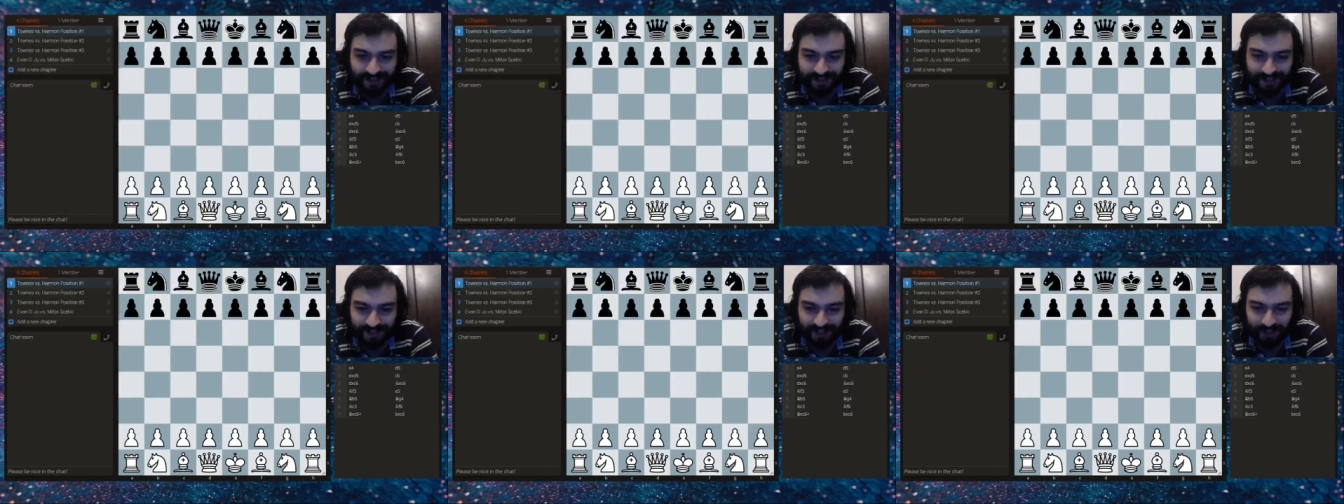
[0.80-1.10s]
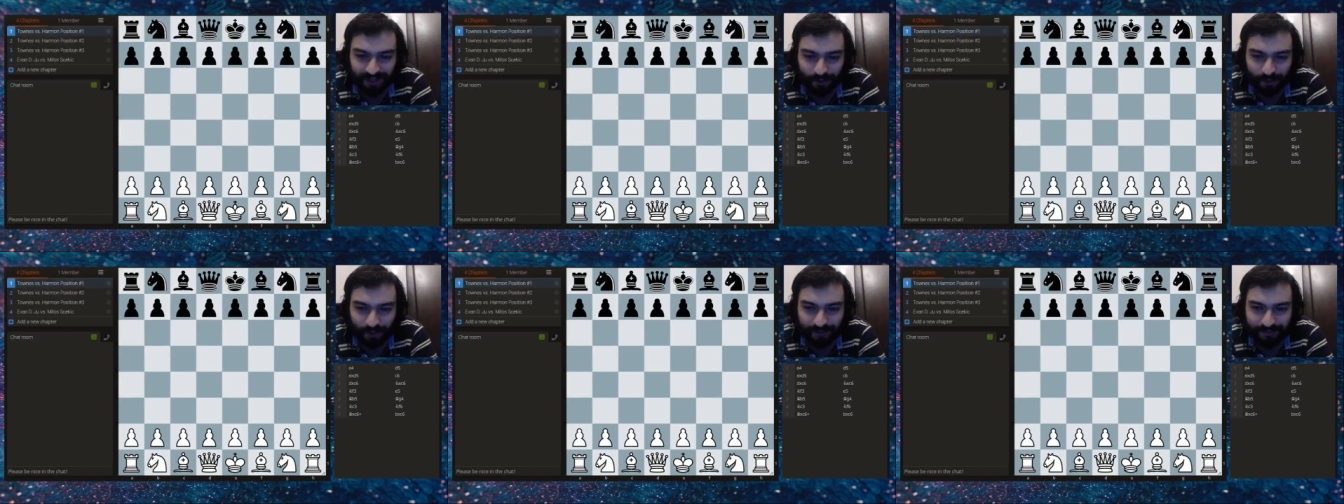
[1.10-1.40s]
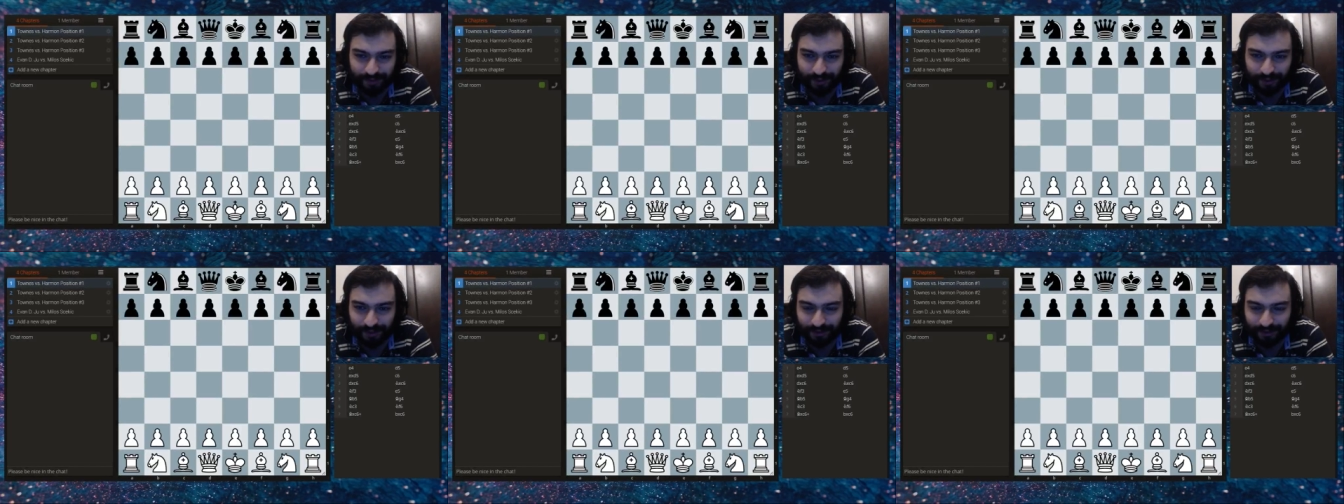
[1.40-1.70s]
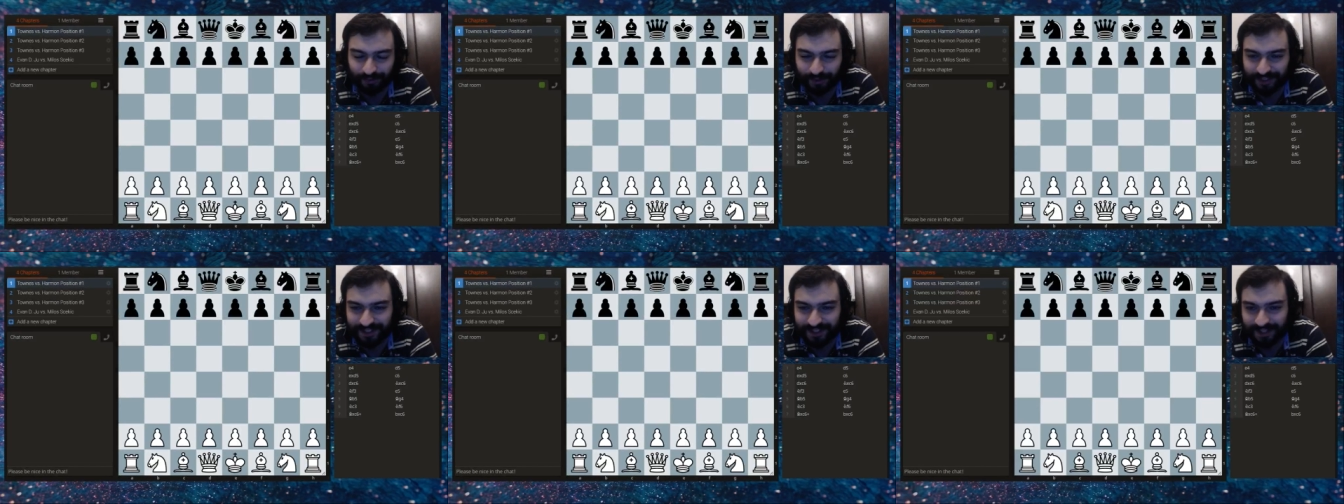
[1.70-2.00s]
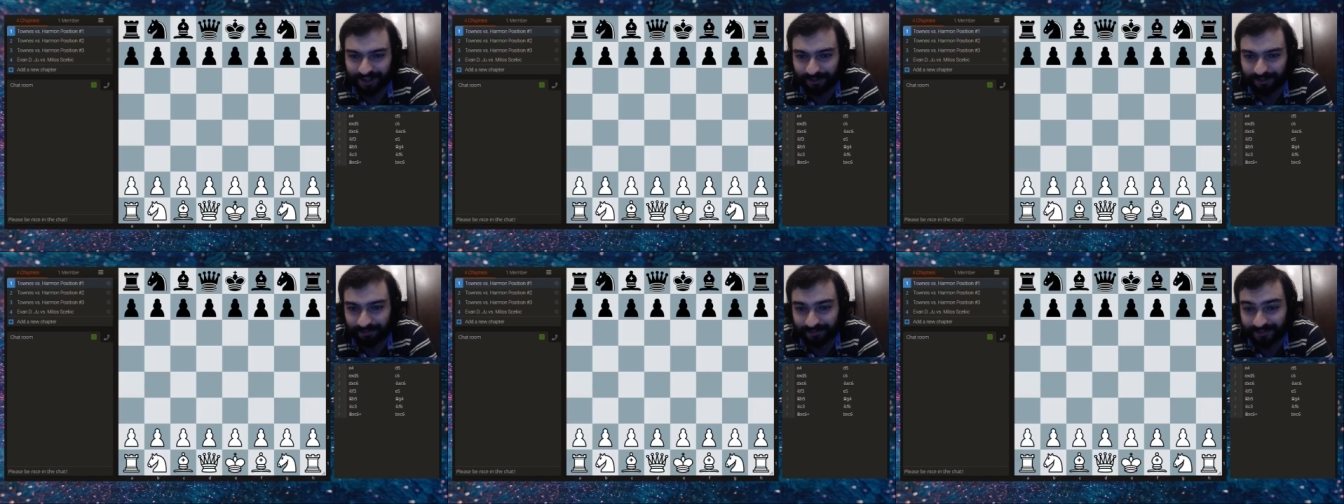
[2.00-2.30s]
Hello everyone,
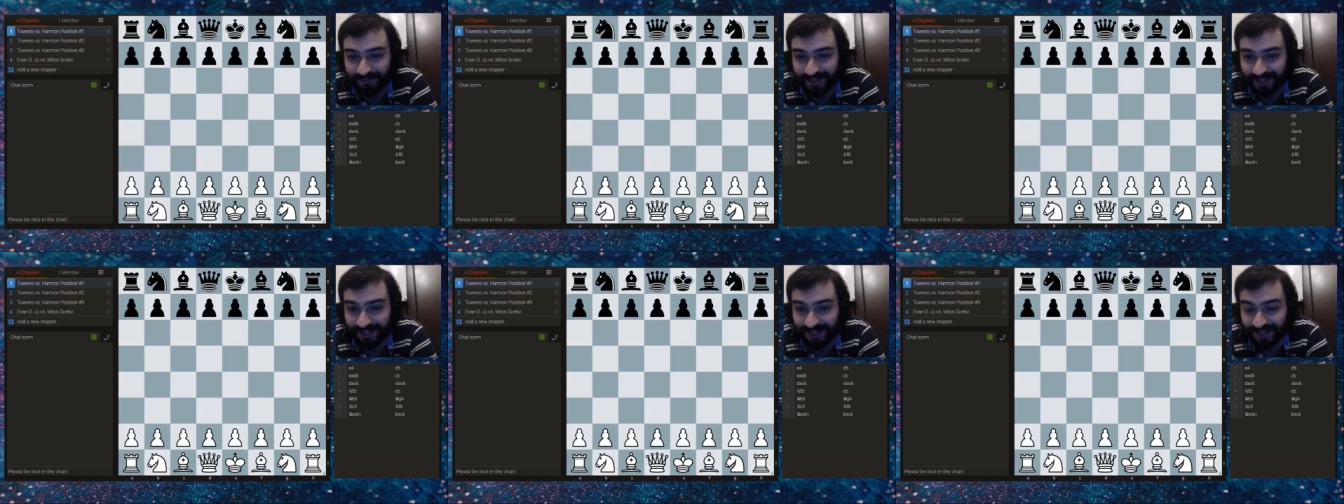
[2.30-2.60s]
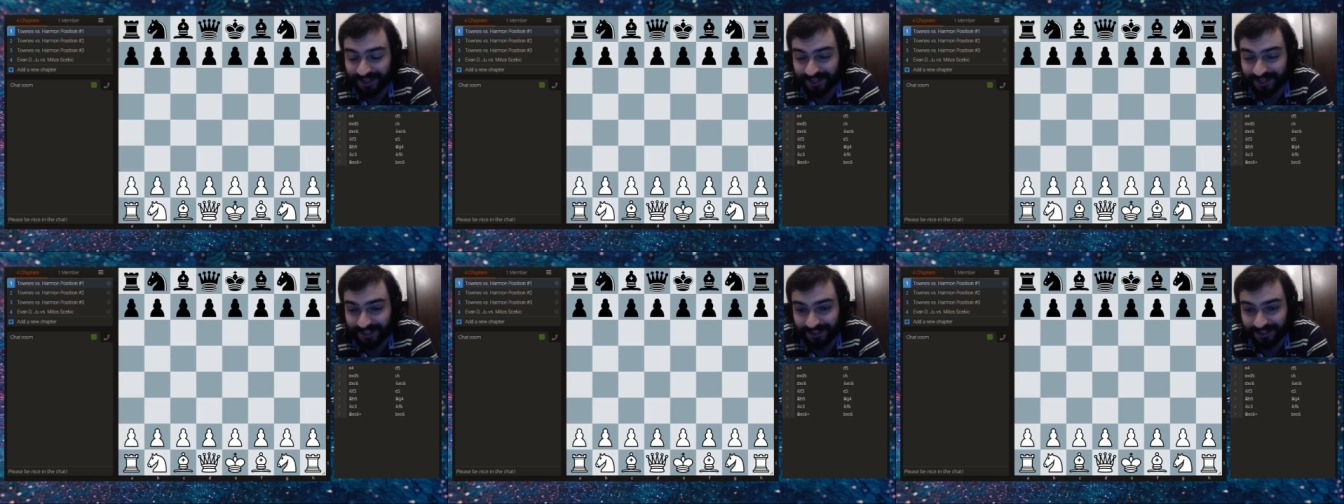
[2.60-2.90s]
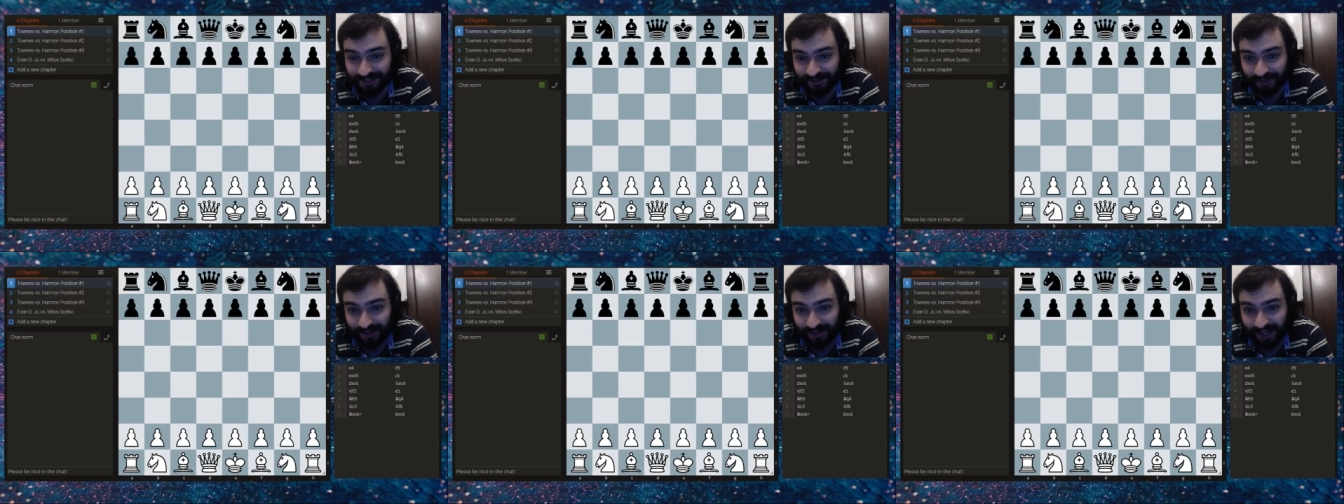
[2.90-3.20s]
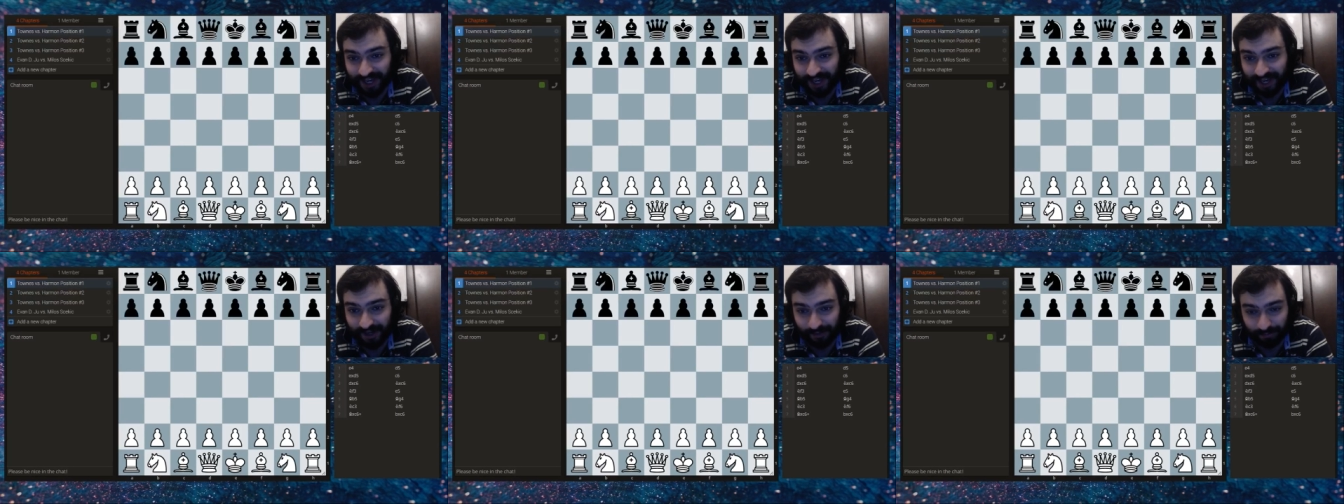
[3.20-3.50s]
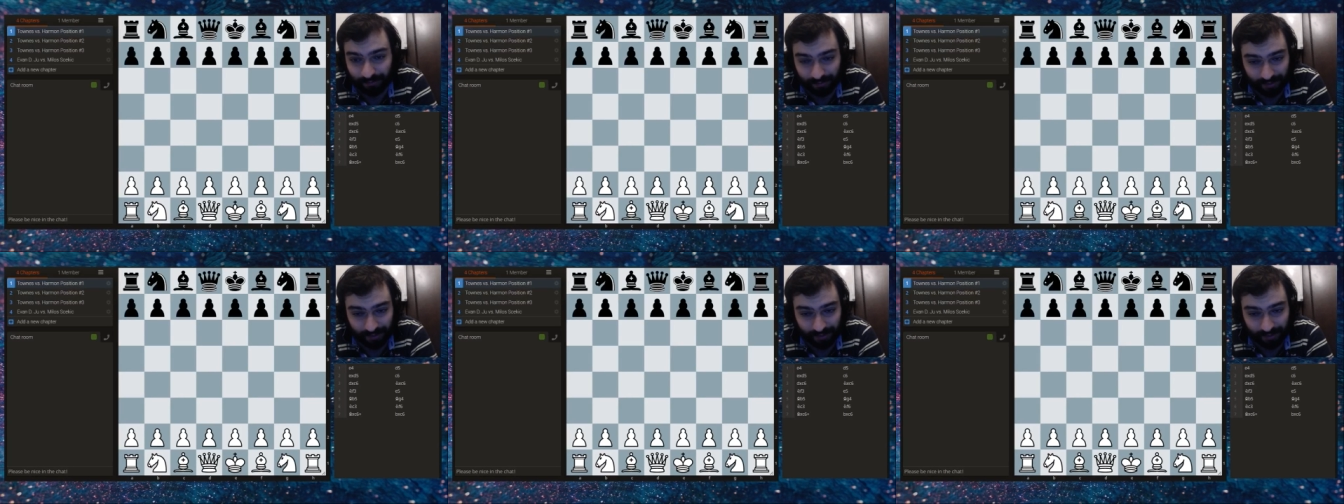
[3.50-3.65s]
what's up? So yeah,